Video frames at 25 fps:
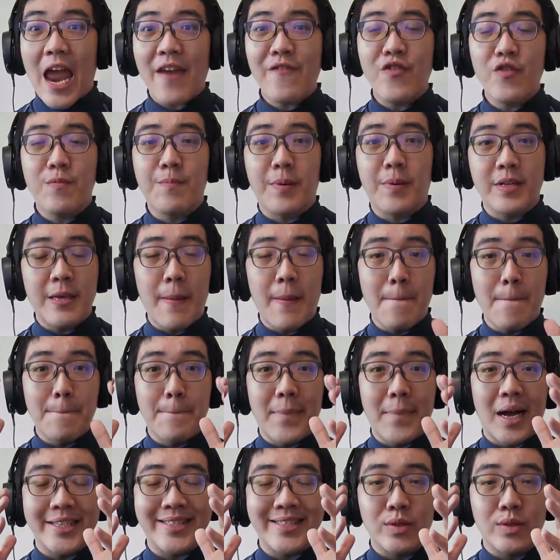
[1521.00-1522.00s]
Everybody
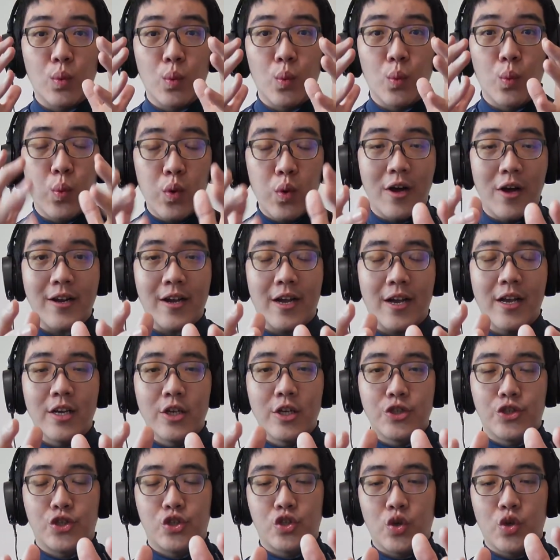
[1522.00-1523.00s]
must work
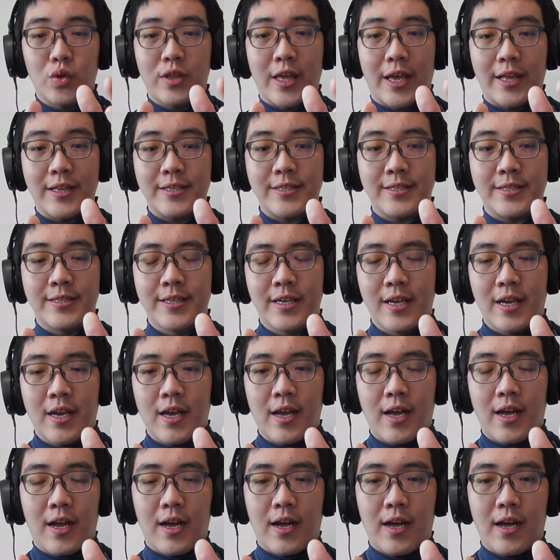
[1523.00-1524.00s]
so that
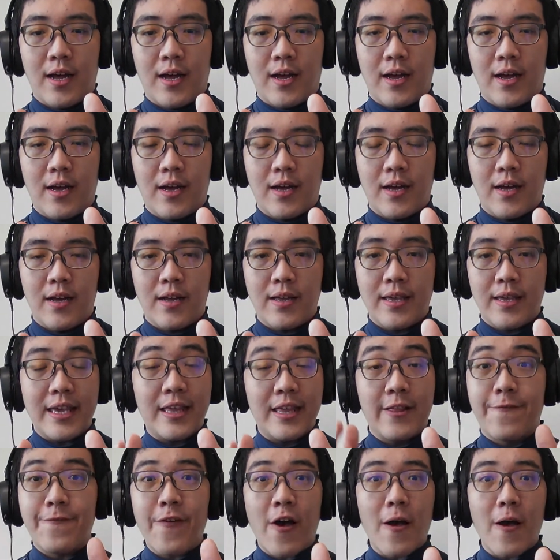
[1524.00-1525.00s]

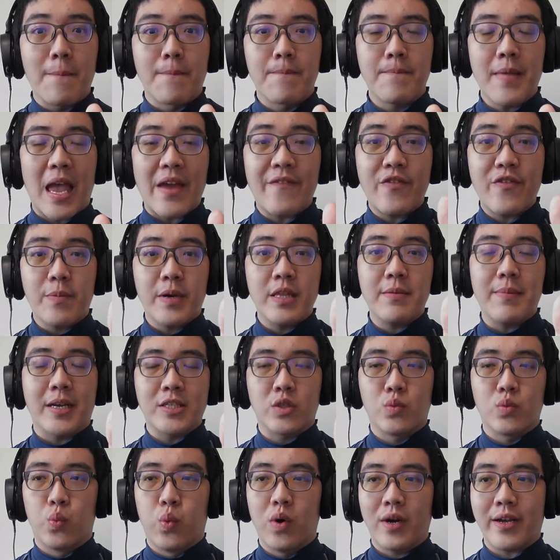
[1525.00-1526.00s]
in the farm, everybody
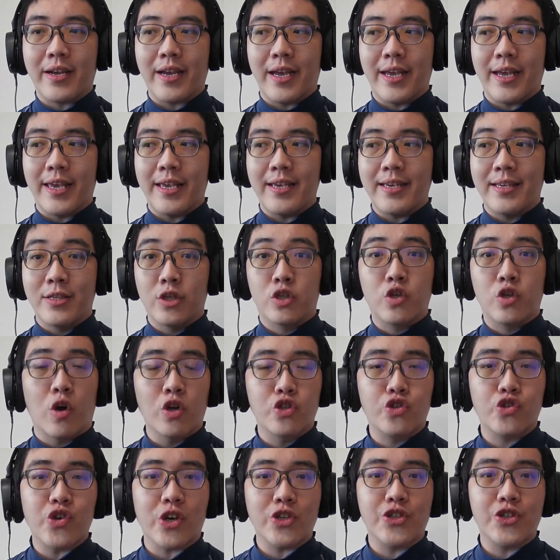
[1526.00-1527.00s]
must work in
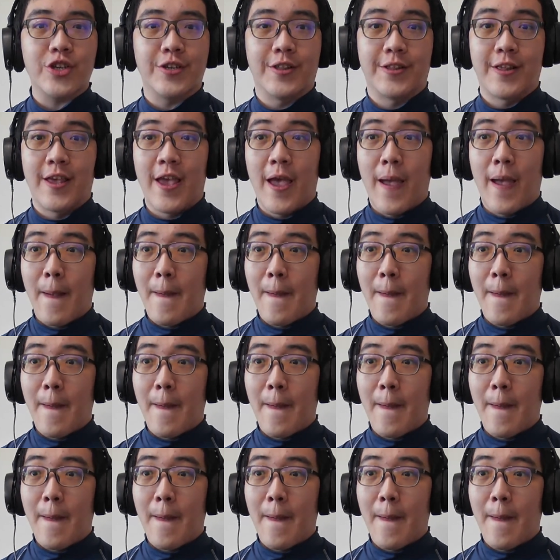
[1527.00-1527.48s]
construction.